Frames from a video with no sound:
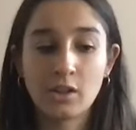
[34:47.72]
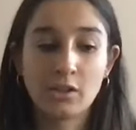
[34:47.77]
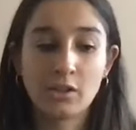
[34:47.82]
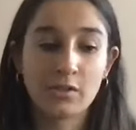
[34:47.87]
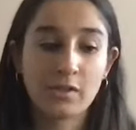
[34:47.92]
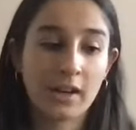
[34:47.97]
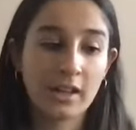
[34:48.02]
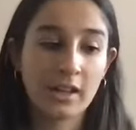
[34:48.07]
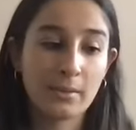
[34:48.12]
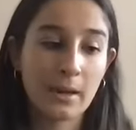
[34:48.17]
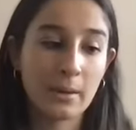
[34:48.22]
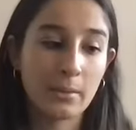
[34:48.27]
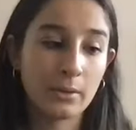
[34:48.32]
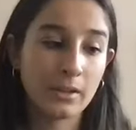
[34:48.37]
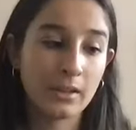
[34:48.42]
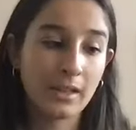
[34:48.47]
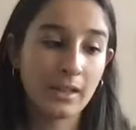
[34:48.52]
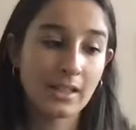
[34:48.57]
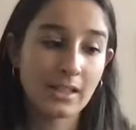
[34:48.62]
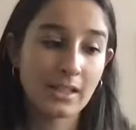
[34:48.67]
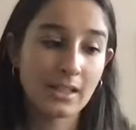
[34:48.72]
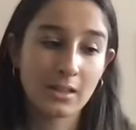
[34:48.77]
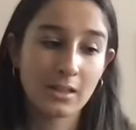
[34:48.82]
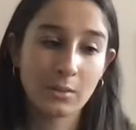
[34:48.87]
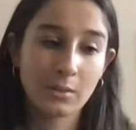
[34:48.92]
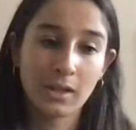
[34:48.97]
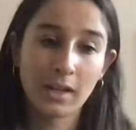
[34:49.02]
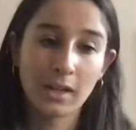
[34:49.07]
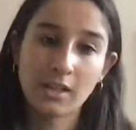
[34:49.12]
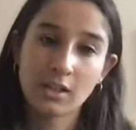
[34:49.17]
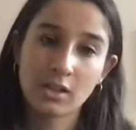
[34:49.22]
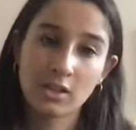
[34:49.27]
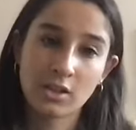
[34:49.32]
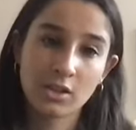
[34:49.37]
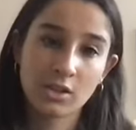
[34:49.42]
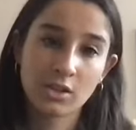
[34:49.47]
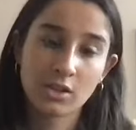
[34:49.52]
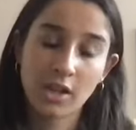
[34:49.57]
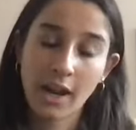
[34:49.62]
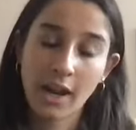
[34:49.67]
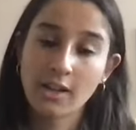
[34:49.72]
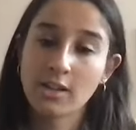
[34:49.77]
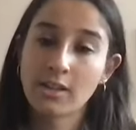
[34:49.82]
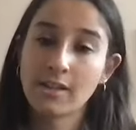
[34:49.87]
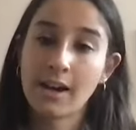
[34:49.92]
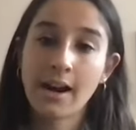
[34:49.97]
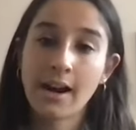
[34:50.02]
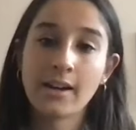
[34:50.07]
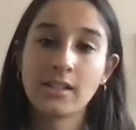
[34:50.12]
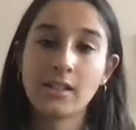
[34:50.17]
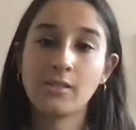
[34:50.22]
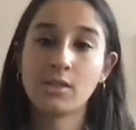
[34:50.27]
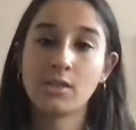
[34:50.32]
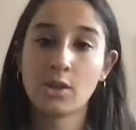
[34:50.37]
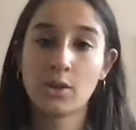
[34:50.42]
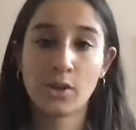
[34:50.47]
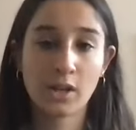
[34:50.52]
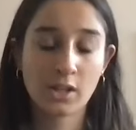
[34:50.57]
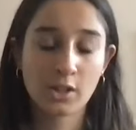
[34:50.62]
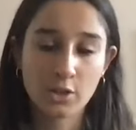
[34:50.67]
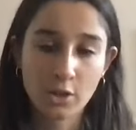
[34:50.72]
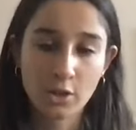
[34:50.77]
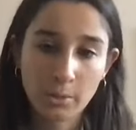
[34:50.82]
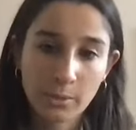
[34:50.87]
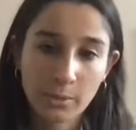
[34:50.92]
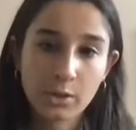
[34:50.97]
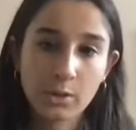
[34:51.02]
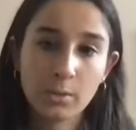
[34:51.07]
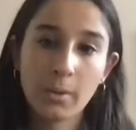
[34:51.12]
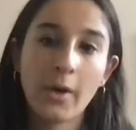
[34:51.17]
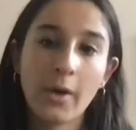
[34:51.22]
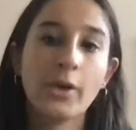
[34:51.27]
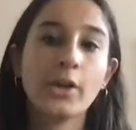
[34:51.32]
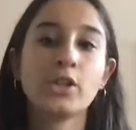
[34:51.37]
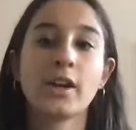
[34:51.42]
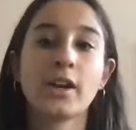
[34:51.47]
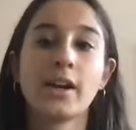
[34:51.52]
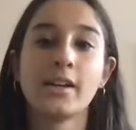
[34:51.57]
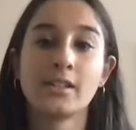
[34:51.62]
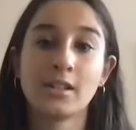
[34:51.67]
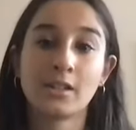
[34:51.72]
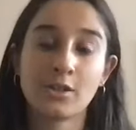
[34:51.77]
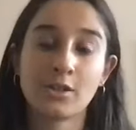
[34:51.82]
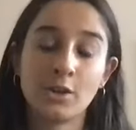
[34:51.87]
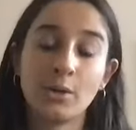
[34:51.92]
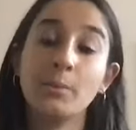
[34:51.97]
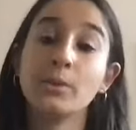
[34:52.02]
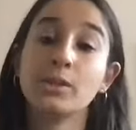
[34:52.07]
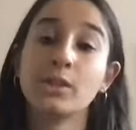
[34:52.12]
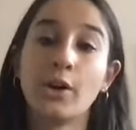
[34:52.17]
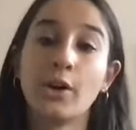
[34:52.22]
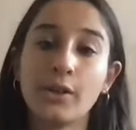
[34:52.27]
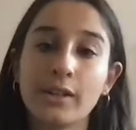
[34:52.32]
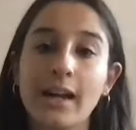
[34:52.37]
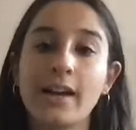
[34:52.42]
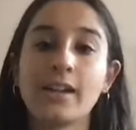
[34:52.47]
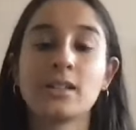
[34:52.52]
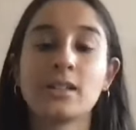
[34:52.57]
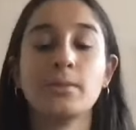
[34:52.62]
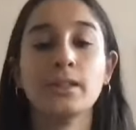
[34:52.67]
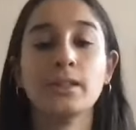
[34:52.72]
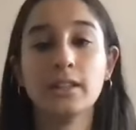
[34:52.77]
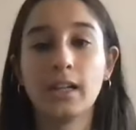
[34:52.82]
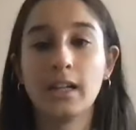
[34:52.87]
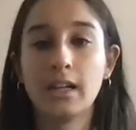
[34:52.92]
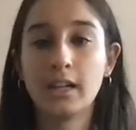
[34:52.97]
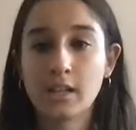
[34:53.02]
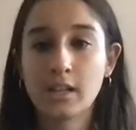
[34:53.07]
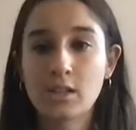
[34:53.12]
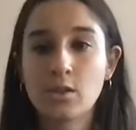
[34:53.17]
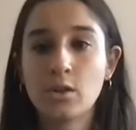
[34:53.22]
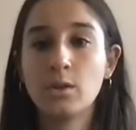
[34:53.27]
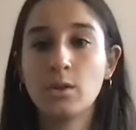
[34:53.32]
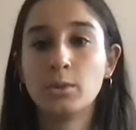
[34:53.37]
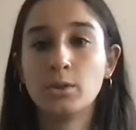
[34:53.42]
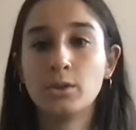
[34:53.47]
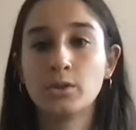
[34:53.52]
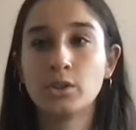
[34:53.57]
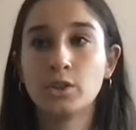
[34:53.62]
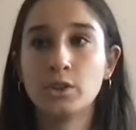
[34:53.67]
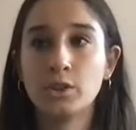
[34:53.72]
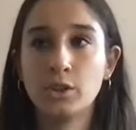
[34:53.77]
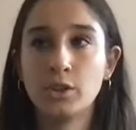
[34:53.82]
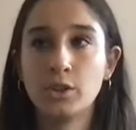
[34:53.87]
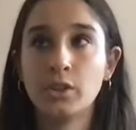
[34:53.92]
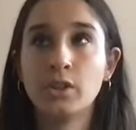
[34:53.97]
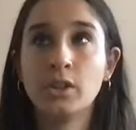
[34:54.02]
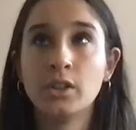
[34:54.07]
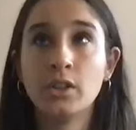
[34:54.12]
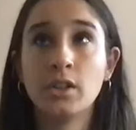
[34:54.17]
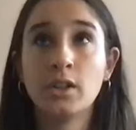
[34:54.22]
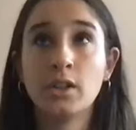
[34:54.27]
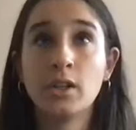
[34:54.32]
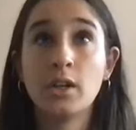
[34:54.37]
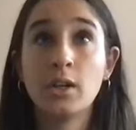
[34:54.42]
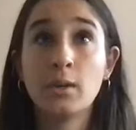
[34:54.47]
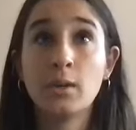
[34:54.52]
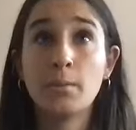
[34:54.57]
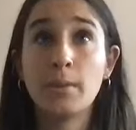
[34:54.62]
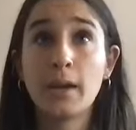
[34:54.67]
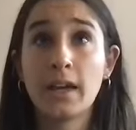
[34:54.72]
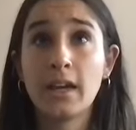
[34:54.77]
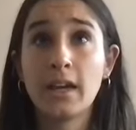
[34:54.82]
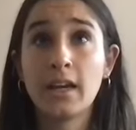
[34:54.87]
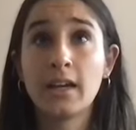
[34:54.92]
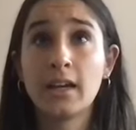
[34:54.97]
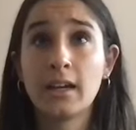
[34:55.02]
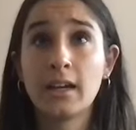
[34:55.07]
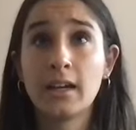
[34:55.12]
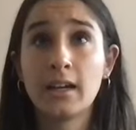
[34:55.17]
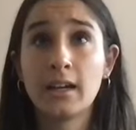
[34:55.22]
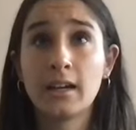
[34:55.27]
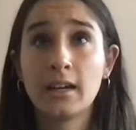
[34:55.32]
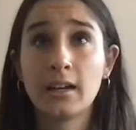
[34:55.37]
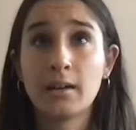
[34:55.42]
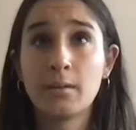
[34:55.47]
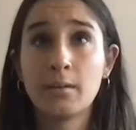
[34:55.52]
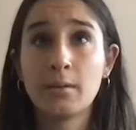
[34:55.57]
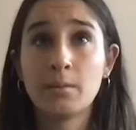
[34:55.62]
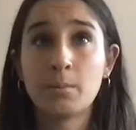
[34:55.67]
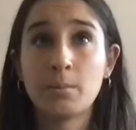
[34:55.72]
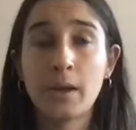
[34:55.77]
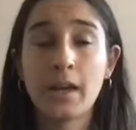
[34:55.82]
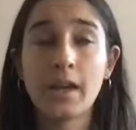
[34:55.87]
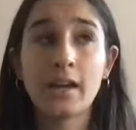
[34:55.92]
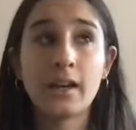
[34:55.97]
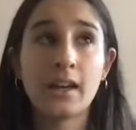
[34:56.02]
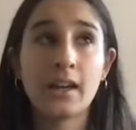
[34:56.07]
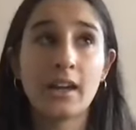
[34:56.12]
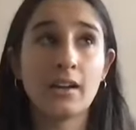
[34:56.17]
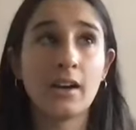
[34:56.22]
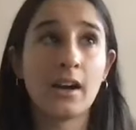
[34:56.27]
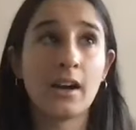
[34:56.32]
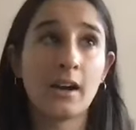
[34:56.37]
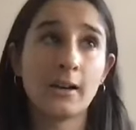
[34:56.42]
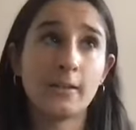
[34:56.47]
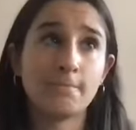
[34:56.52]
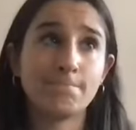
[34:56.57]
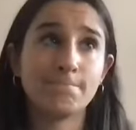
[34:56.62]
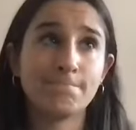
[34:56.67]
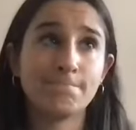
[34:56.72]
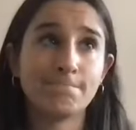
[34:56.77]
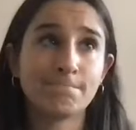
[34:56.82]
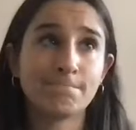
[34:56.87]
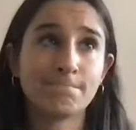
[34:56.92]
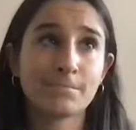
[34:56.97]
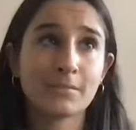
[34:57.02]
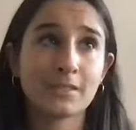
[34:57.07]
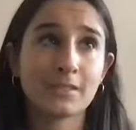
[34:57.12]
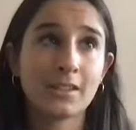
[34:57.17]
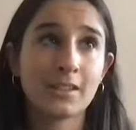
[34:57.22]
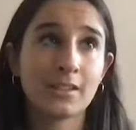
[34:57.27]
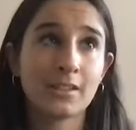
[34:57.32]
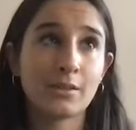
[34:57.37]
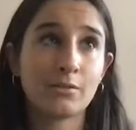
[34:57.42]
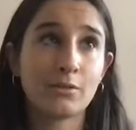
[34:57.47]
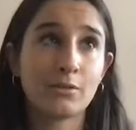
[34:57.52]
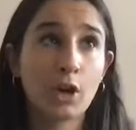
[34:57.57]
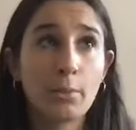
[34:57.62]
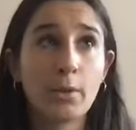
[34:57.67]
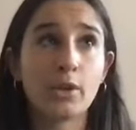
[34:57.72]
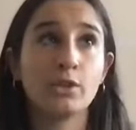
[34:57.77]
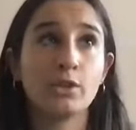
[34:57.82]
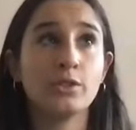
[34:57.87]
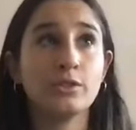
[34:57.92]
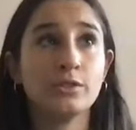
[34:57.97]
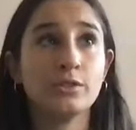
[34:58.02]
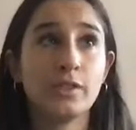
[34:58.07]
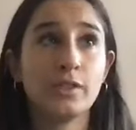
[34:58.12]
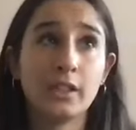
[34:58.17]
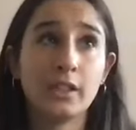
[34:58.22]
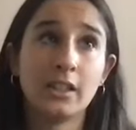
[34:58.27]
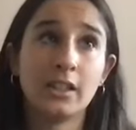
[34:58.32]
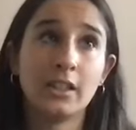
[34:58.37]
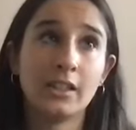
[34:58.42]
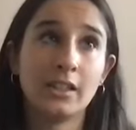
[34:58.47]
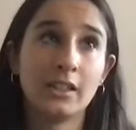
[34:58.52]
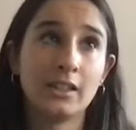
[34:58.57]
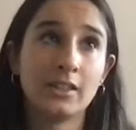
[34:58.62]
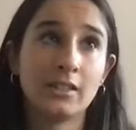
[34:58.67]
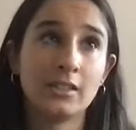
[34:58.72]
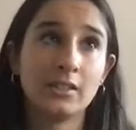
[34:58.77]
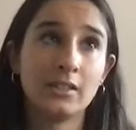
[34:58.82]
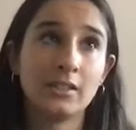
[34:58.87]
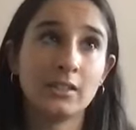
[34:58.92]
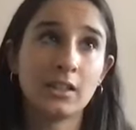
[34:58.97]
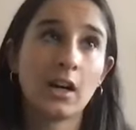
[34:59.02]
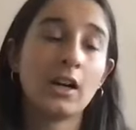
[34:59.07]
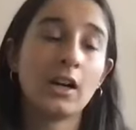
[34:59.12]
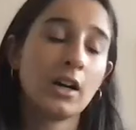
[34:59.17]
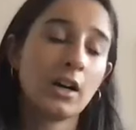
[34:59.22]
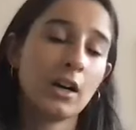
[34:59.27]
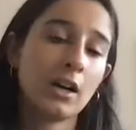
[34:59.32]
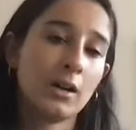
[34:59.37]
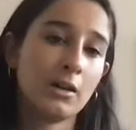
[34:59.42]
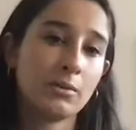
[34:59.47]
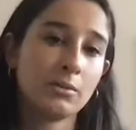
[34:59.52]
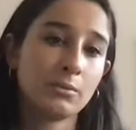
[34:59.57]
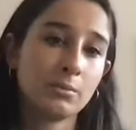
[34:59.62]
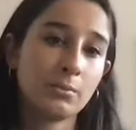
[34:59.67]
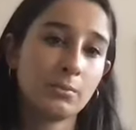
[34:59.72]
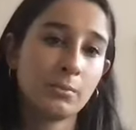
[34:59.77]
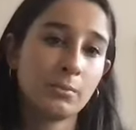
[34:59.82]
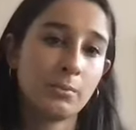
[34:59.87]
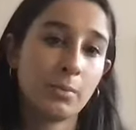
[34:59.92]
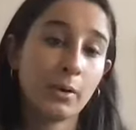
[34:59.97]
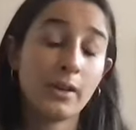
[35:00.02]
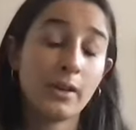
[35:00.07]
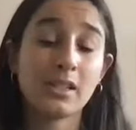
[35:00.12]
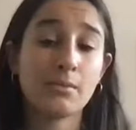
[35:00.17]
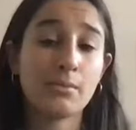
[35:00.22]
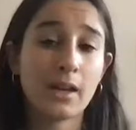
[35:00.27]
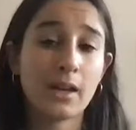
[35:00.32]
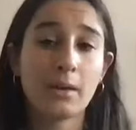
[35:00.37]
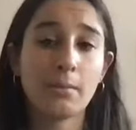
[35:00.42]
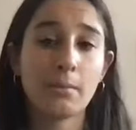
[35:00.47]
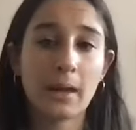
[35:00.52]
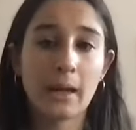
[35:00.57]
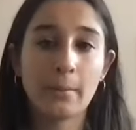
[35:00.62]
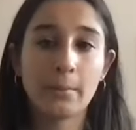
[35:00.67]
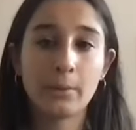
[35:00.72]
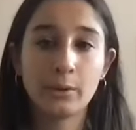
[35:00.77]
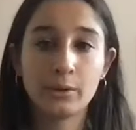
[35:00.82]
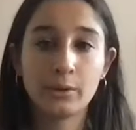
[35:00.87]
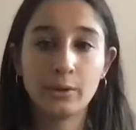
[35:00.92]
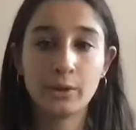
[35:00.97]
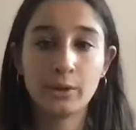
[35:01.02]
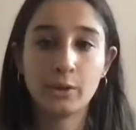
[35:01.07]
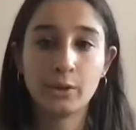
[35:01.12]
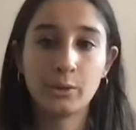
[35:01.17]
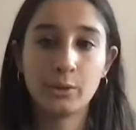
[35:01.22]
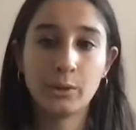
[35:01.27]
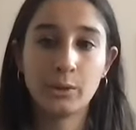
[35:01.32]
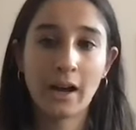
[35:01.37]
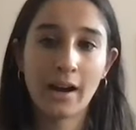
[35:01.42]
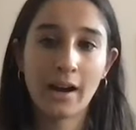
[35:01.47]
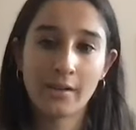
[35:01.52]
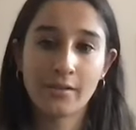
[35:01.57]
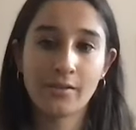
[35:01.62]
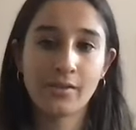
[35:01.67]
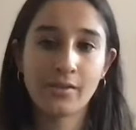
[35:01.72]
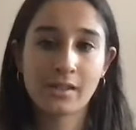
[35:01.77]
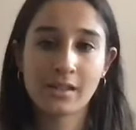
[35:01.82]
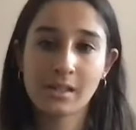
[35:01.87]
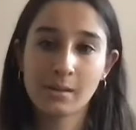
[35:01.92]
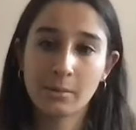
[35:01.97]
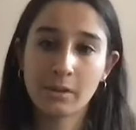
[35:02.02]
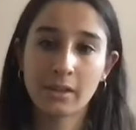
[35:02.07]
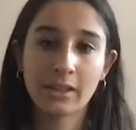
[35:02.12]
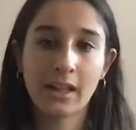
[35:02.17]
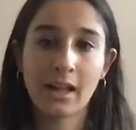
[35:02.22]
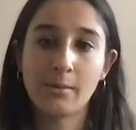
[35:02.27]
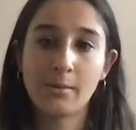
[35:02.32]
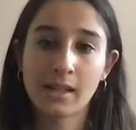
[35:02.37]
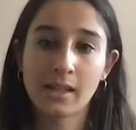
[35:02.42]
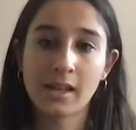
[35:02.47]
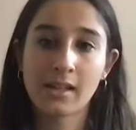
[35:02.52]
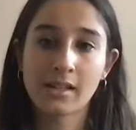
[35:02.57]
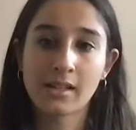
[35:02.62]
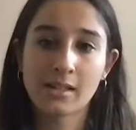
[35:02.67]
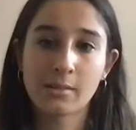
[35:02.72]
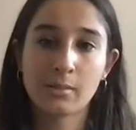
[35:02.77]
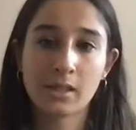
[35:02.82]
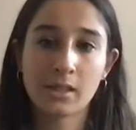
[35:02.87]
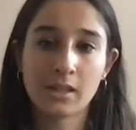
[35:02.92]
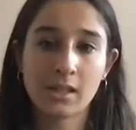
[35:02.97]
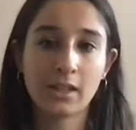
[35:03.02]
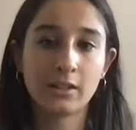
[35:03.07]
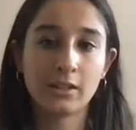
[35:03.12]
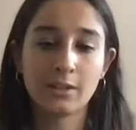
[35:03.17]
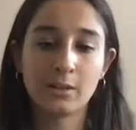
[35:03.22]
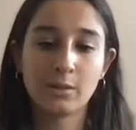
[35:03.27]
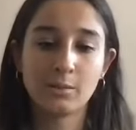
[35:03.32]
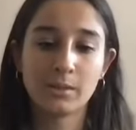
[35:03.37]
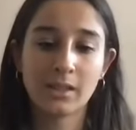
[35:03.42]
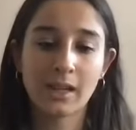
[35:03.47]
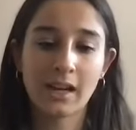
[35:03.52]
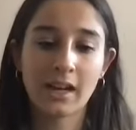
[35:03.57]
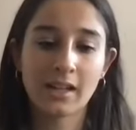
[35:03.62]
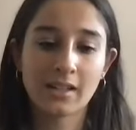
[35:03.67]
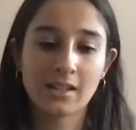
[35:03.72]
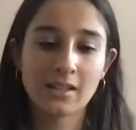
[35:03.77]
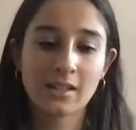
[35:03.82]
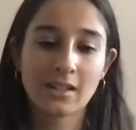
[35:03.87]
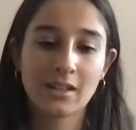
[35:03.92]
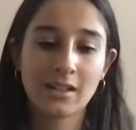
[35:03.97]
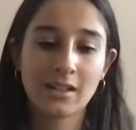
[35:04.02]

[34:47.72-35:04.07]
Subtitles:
for other people, we need to change the narrative so that it's normal to apologize, it's normal to hold accountability, and it's normal to be a role model for younger boys and men and people who have similar claims against them, to tell them that,